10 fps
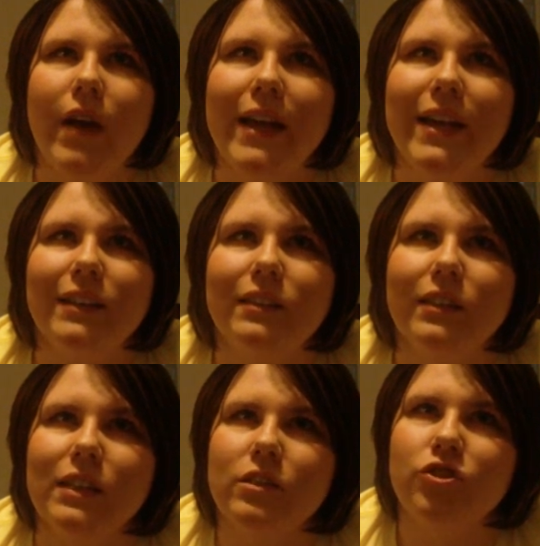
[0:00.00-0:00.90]
I guess,
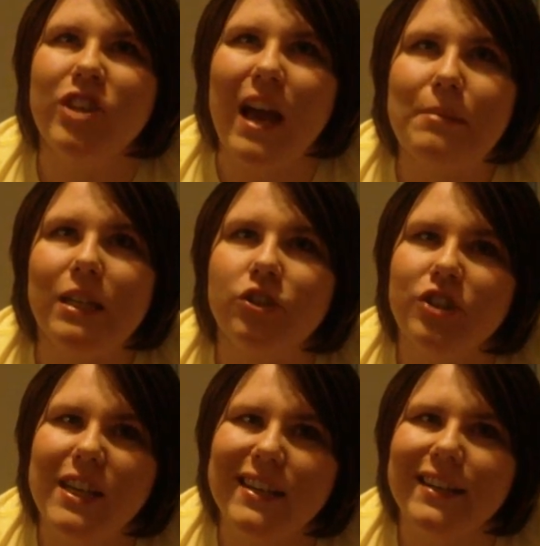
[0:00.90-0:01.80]
like shabby
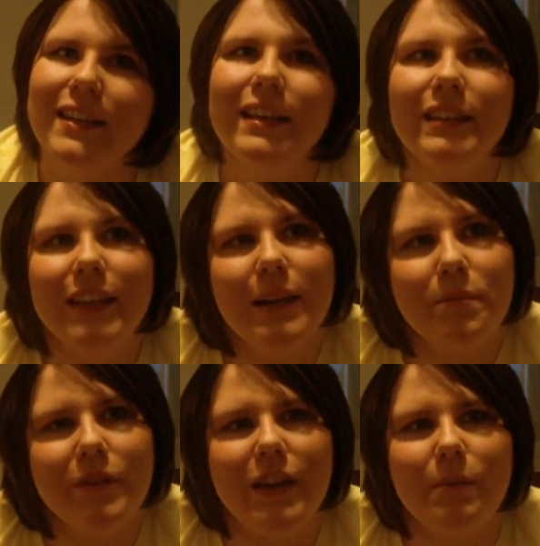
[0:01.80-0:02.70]
chic
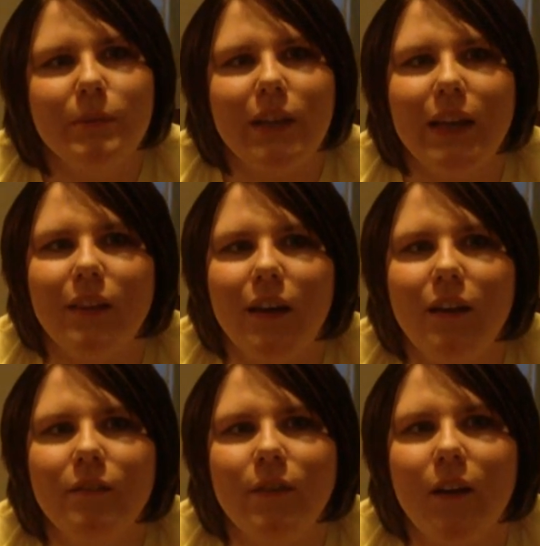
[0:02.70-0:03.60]
type themes. I
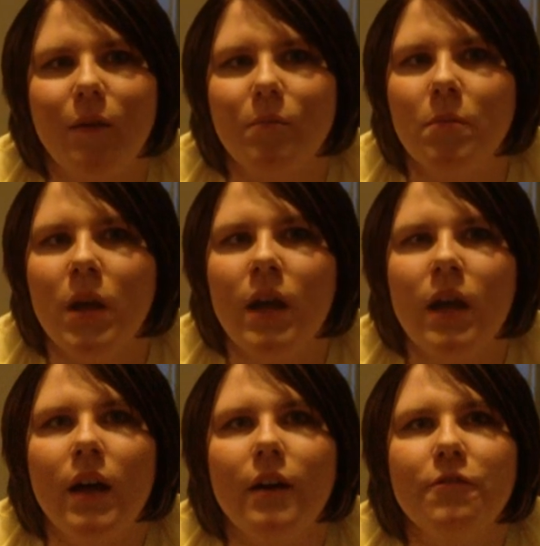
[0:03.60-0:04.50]
love
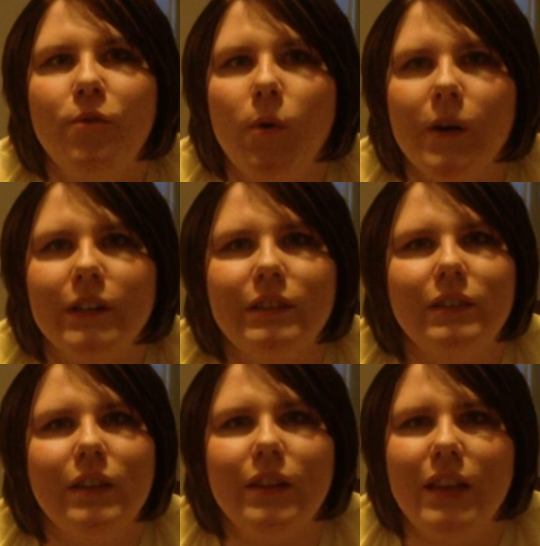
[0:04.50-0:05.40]

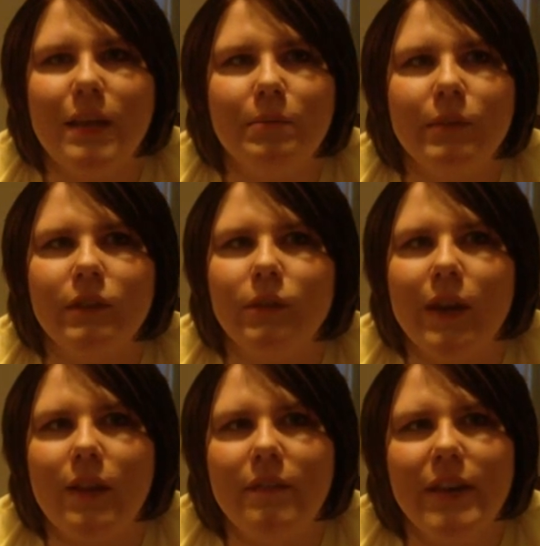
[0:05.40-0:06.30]
forest themes, so
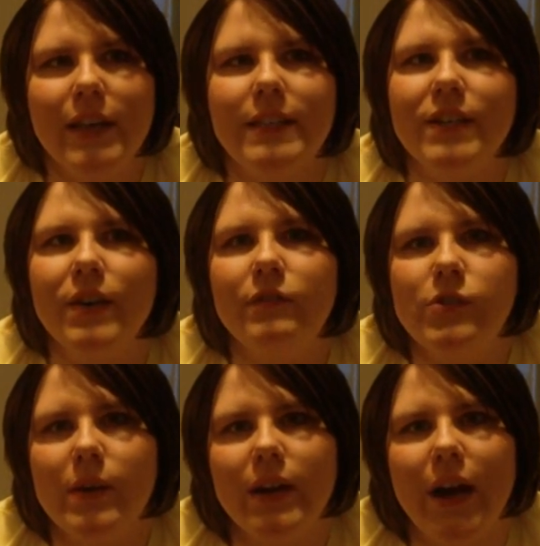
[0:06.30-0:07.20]
I love the idea of
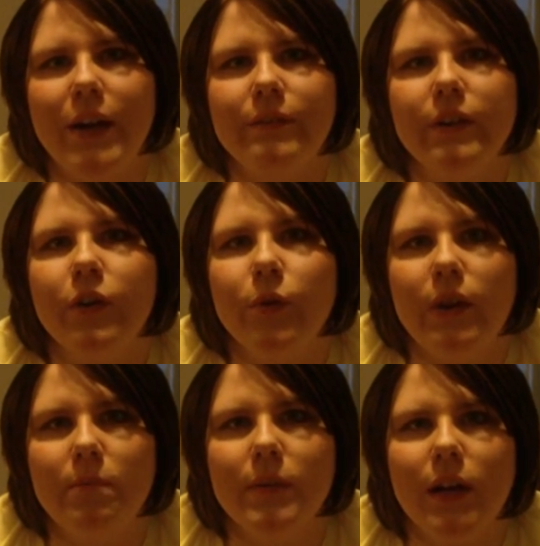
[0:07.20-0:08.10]
doing kind of a
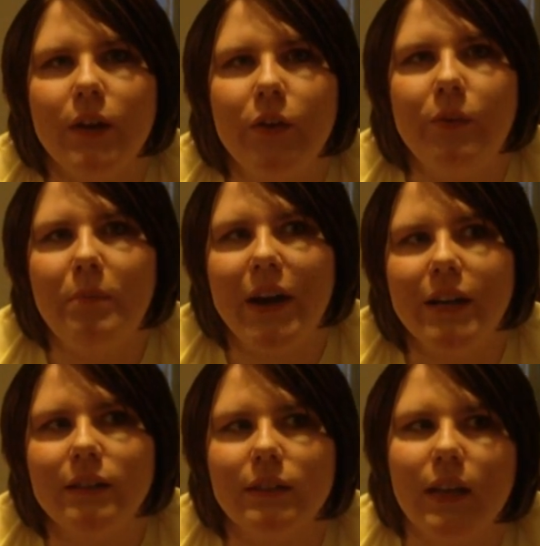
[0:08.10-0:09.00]
cream colored
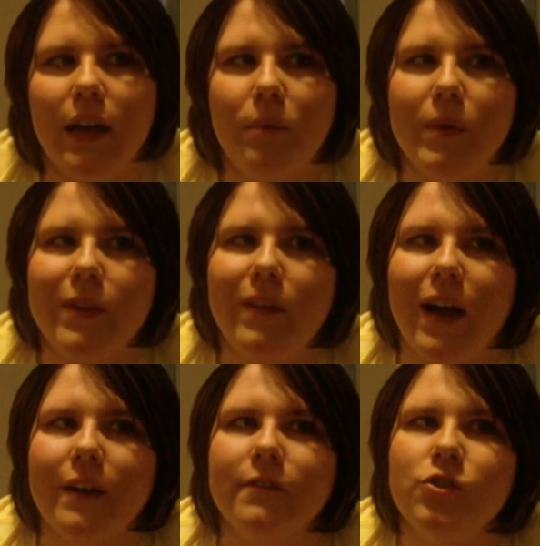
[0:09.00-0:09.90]
bedding set with a
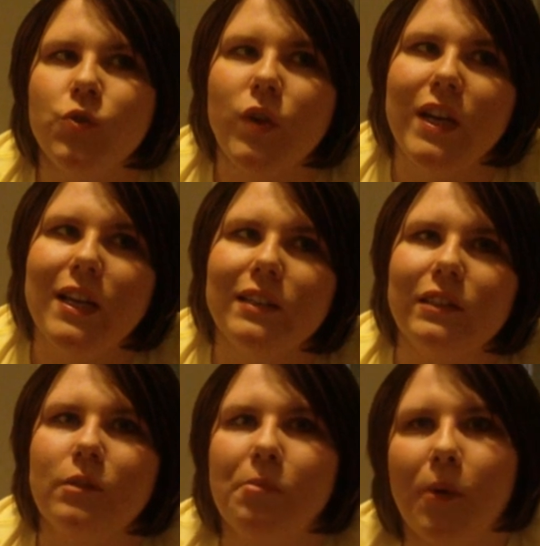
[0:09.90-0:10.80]
lot of
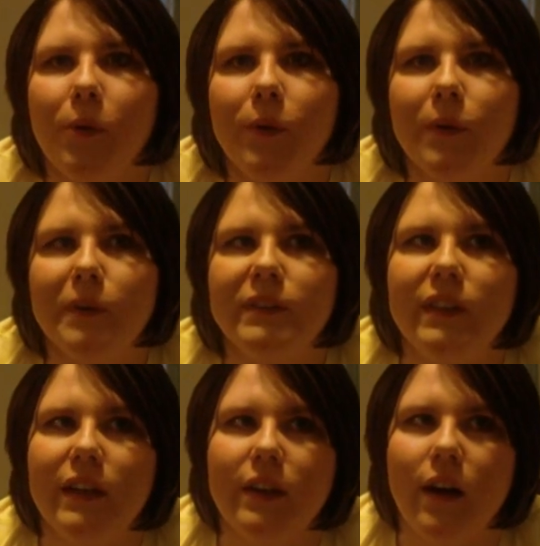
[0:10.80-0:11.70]
trees and birds
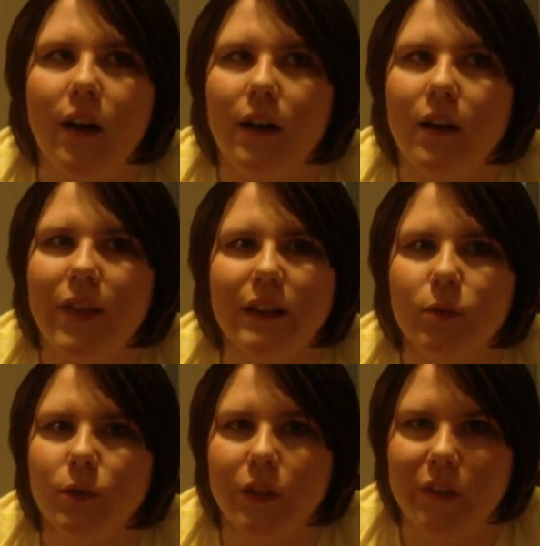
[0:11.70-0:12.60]
and that
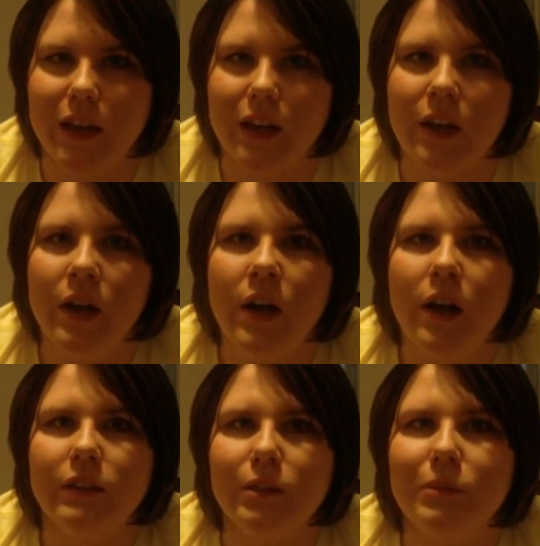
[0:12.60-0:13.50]
sort of thing.
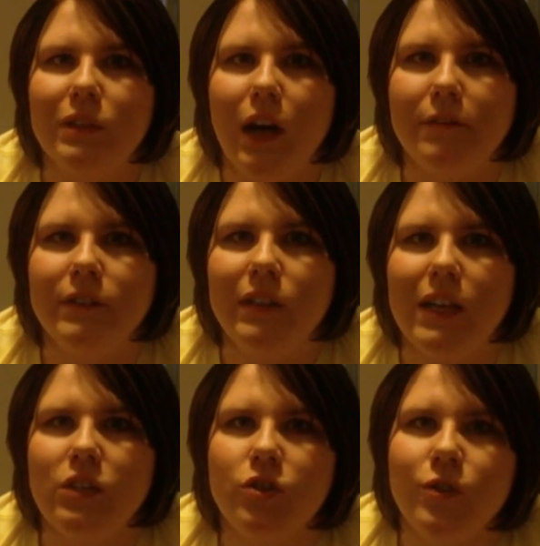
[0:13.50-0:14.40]
Some soft
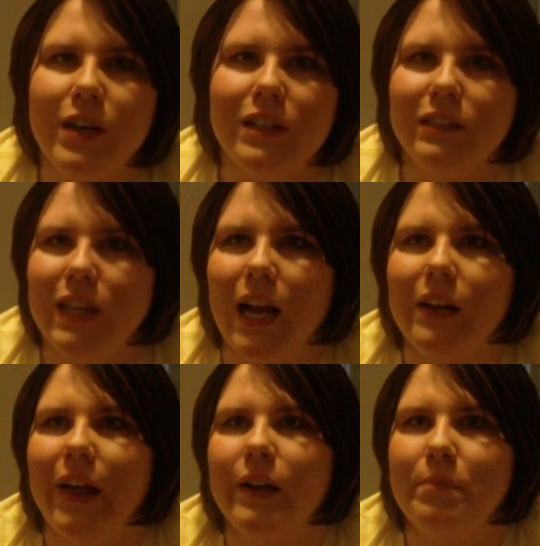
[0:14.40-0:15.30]
sage greens, not
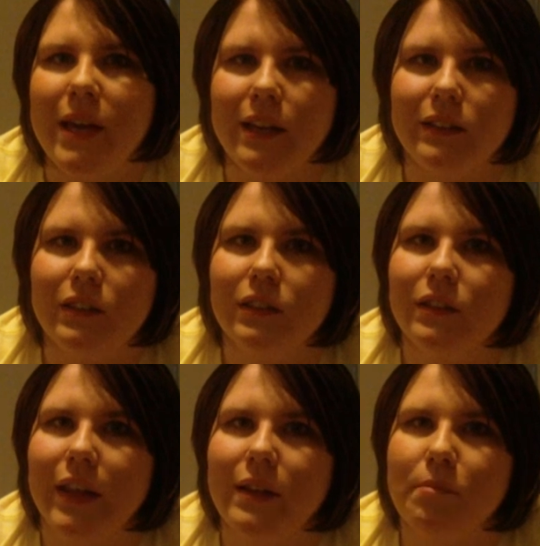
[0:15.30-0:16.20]
a lot of pinks,
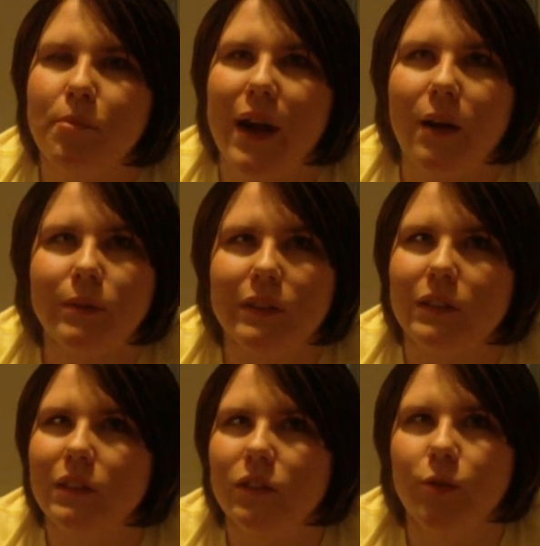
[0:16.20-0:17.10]
like browns
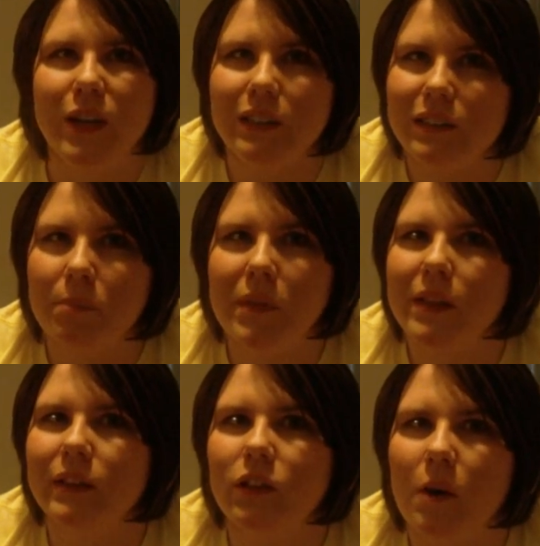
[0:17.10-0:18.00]
and greens,
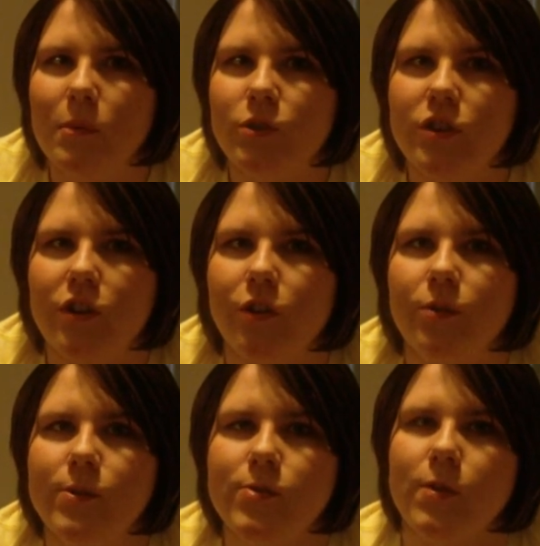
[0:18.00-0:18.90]
something that's almost gender
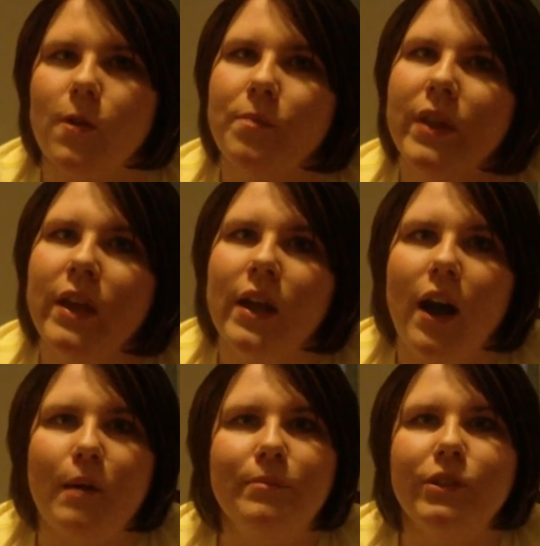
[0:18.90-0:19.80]
neutral.
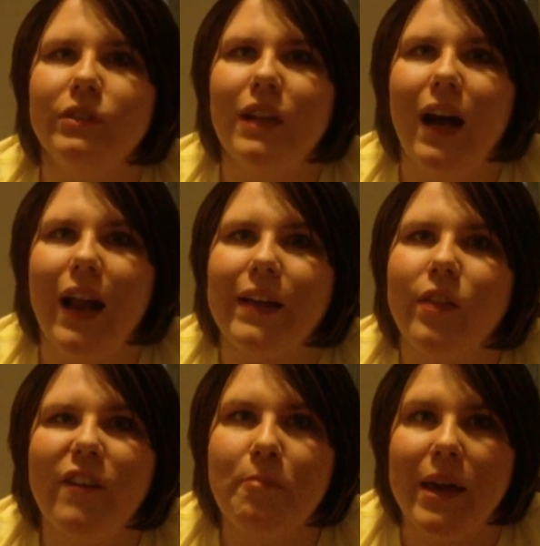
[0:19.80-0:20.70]
I
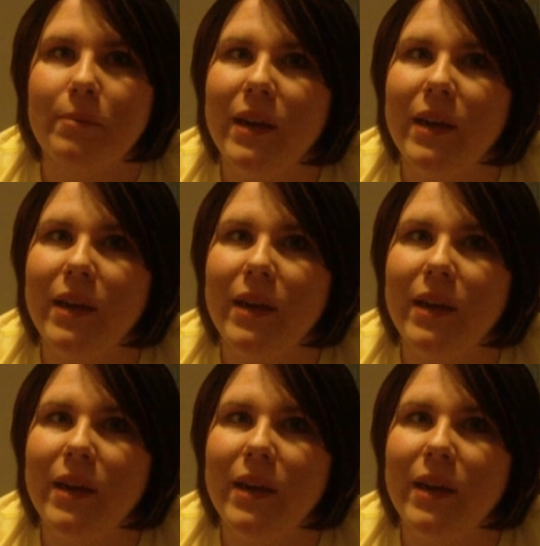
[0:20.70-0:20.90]
love pink.